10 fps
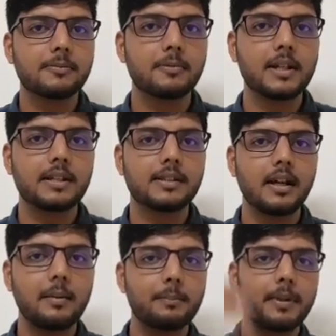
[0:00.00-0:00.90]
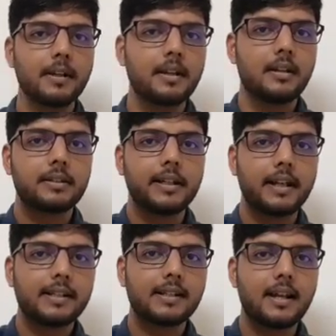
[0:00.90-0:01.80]
For example,
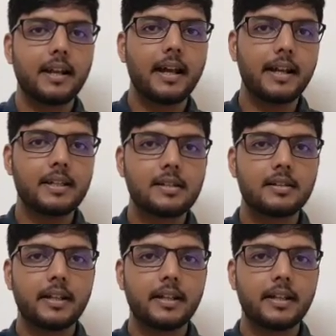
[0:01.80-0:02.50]
there is a light,